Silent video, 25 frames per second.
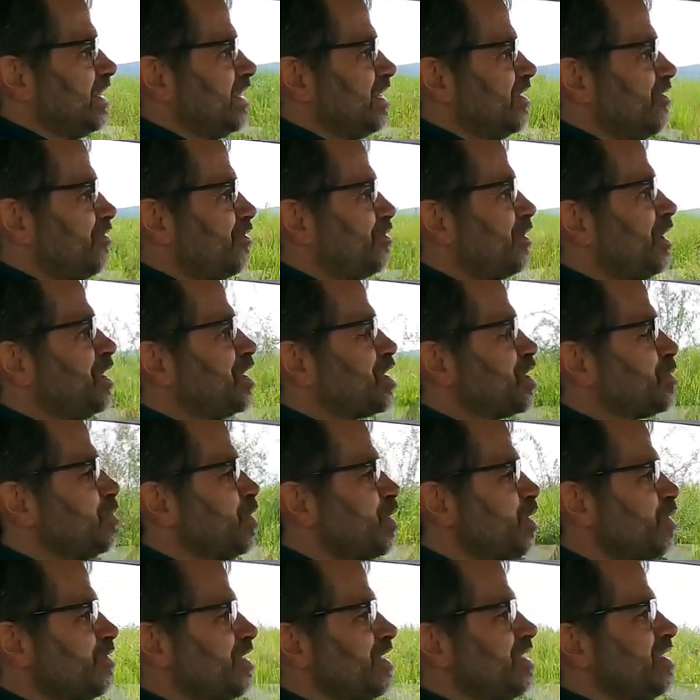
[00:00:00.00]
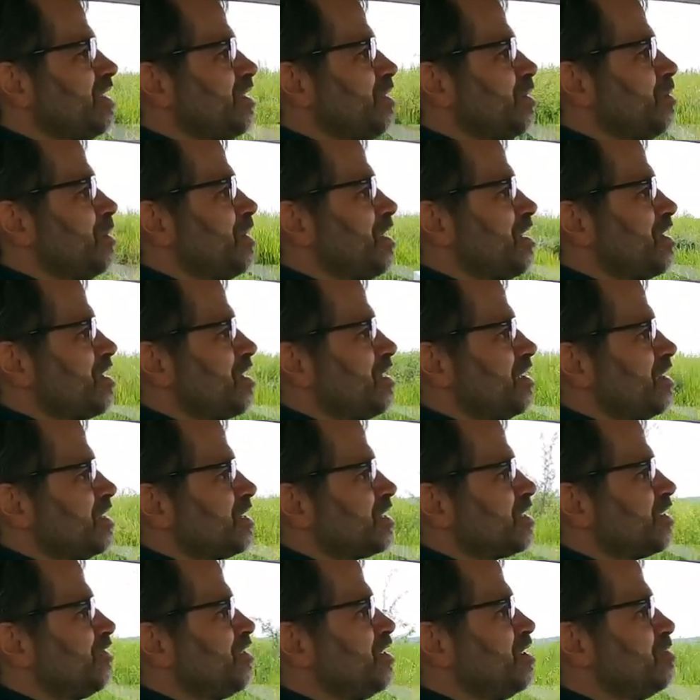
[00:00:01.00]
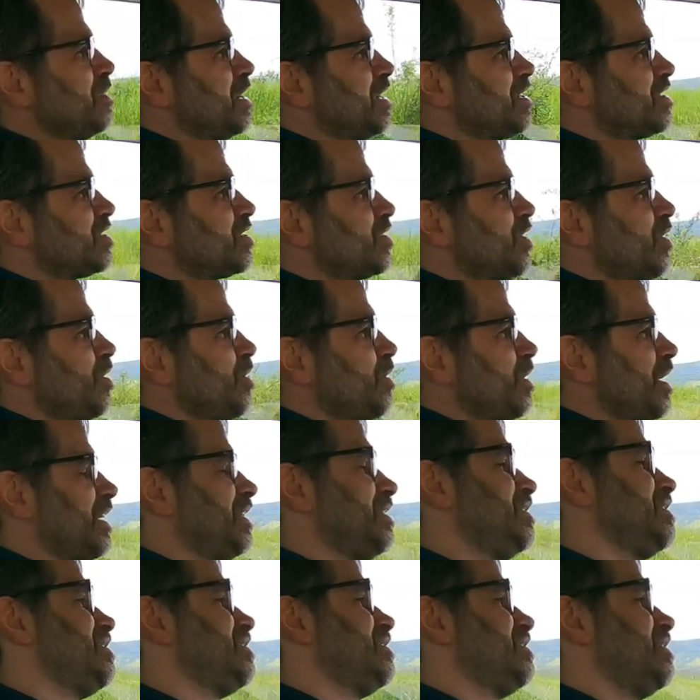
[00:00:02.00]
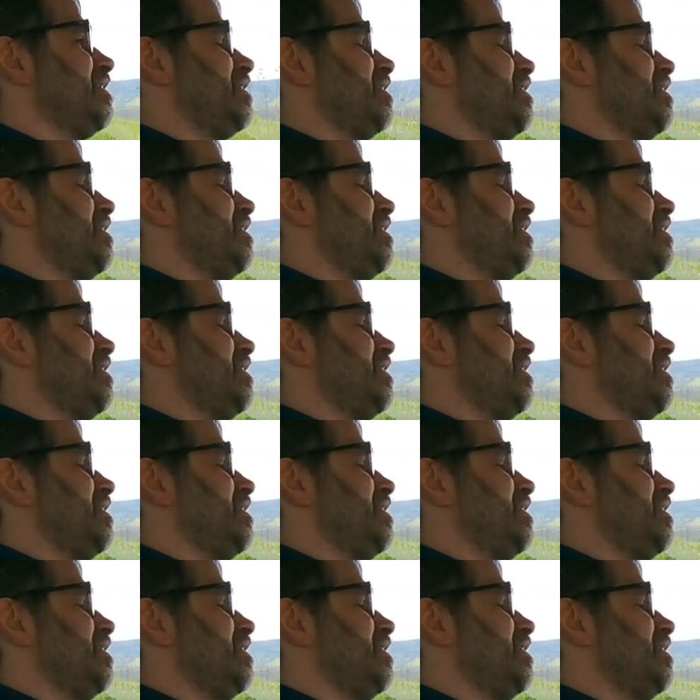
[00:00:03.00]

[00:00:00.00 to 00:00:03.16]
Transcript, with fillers: a French movie with uh, Sophie Marceau and